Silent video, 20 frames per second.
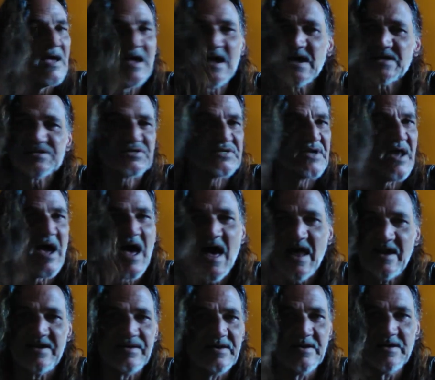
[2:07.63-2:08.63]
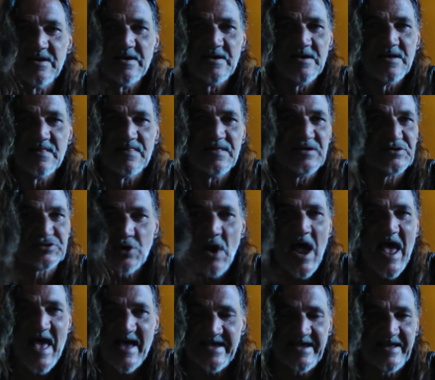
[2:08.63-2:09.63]
that's not the
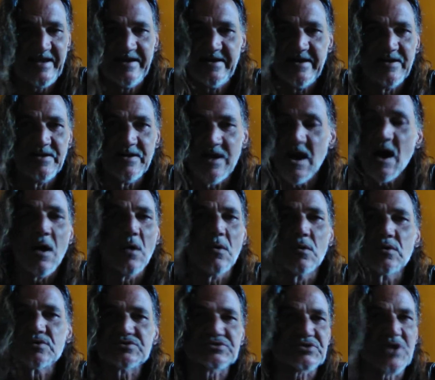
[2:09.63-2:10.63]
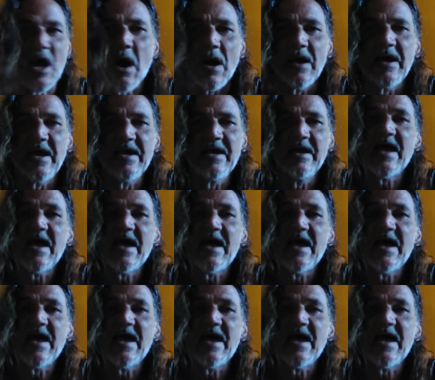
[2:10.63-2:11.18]
dragon. No, sorry,